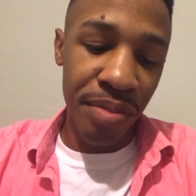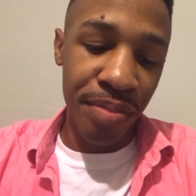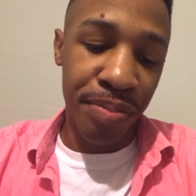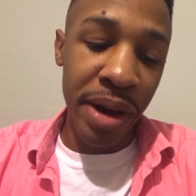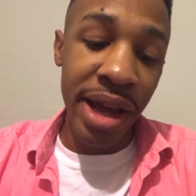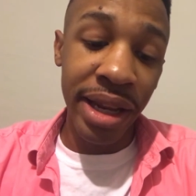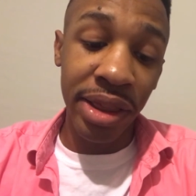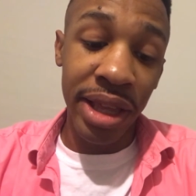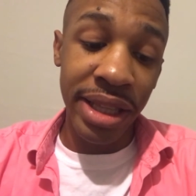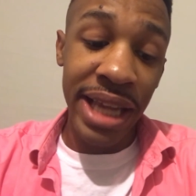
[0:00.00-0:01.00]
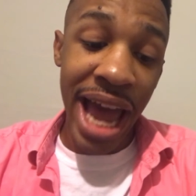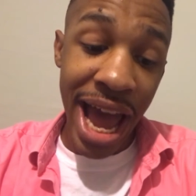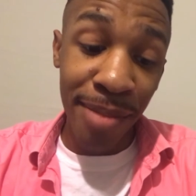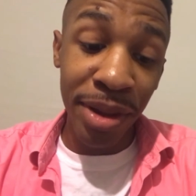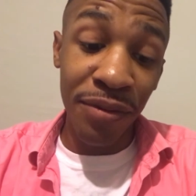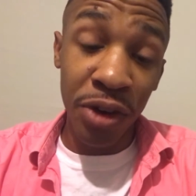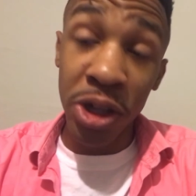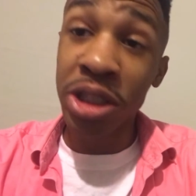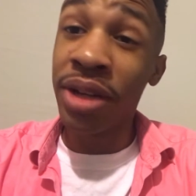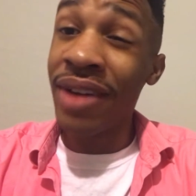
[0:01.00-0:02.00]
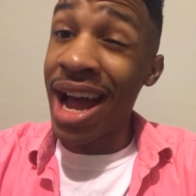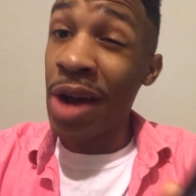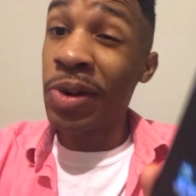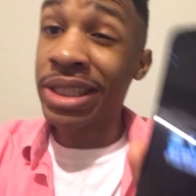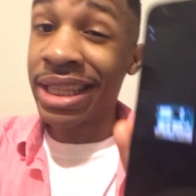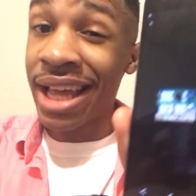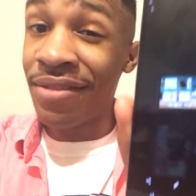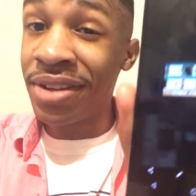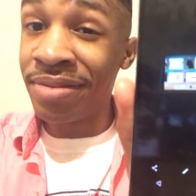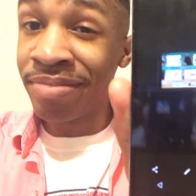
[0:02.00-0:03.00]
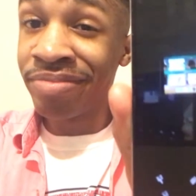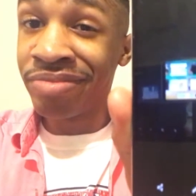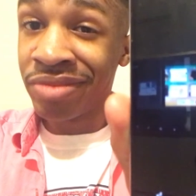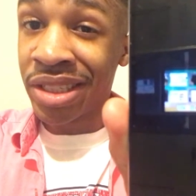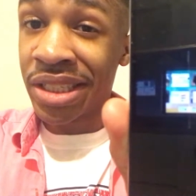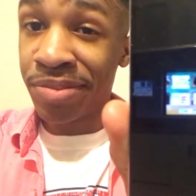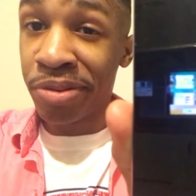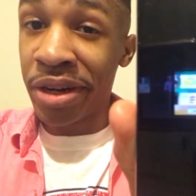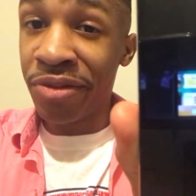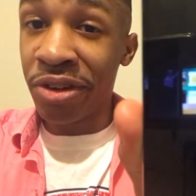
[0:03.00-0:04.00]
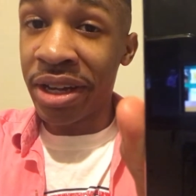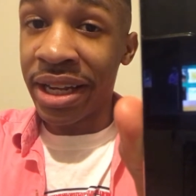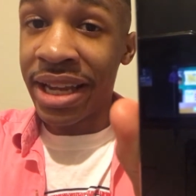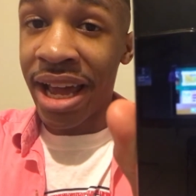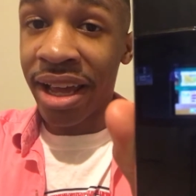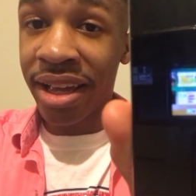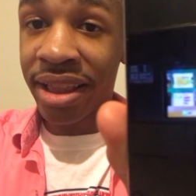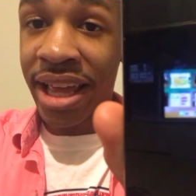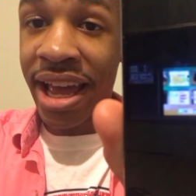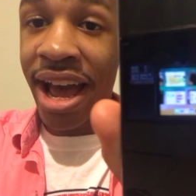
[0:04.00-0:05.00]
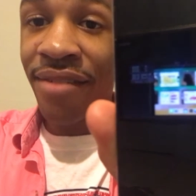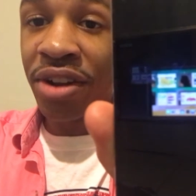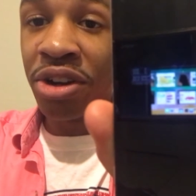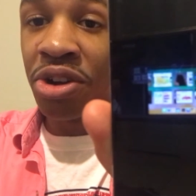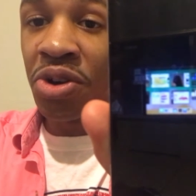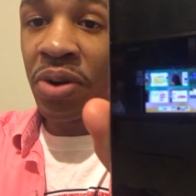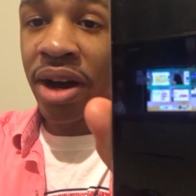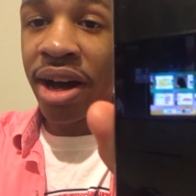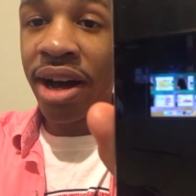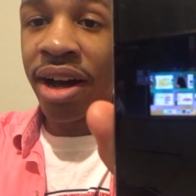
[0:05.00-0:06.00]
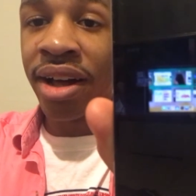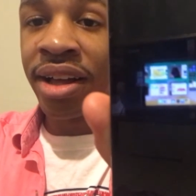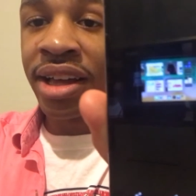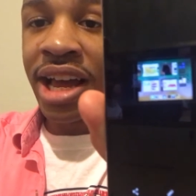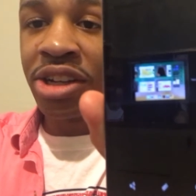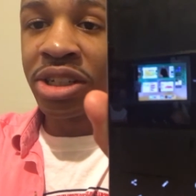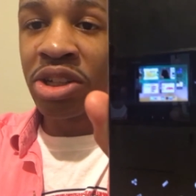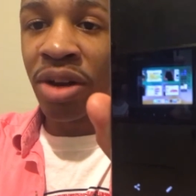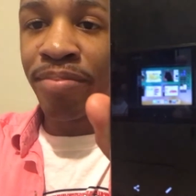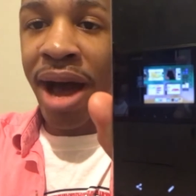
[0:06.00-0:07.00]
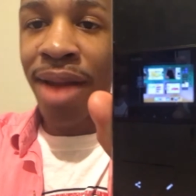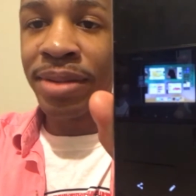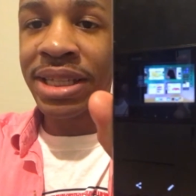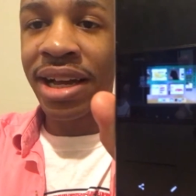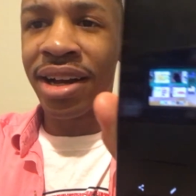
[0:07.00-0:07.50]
But the tablet version of iOS 11 is pretty freaking dank. They have a new, as you can see on the bottom, it's like